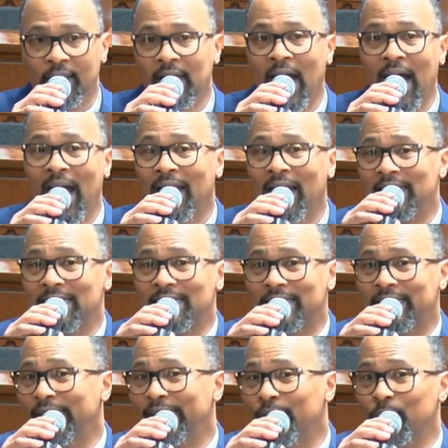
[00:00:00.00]
God is
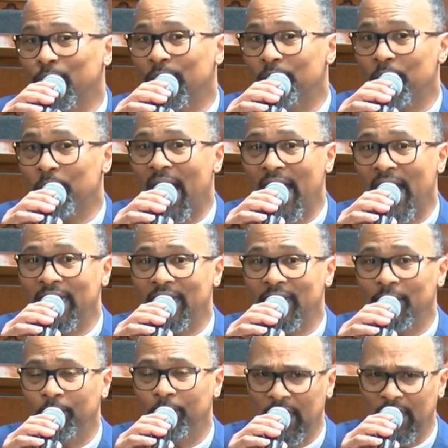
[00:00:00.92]
still
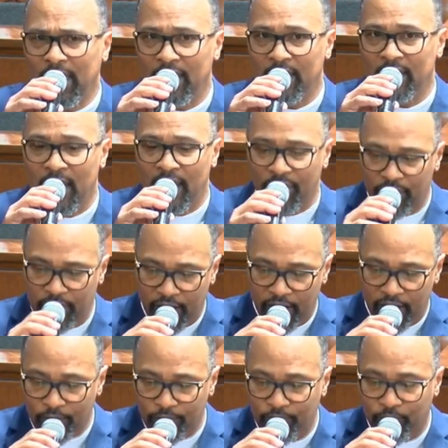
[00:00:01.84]
reminding me that
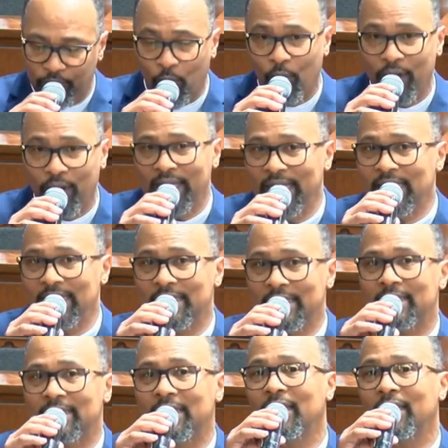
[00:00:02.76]
therefore he
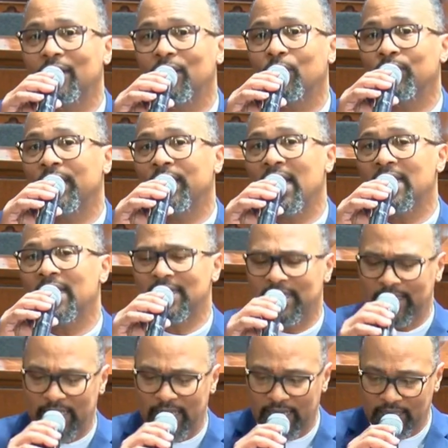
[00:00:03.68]
still yet
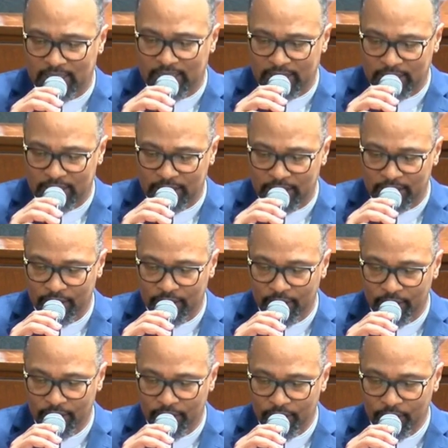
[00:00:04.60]
sits
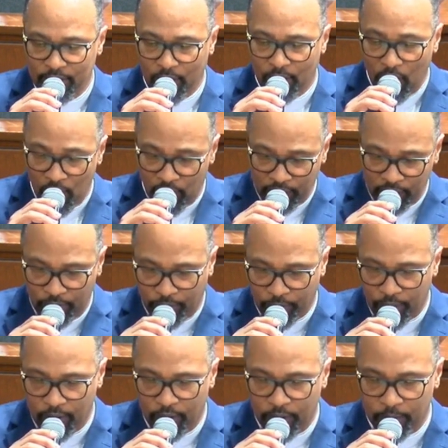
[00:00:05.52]
on a
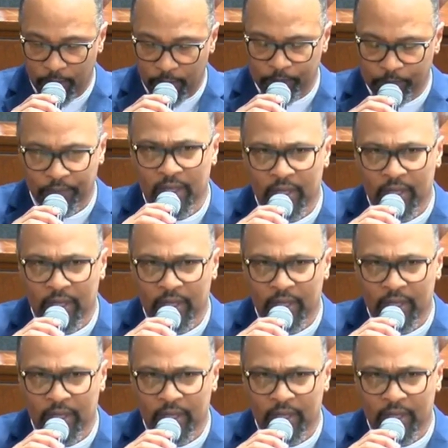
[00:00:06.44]
throne.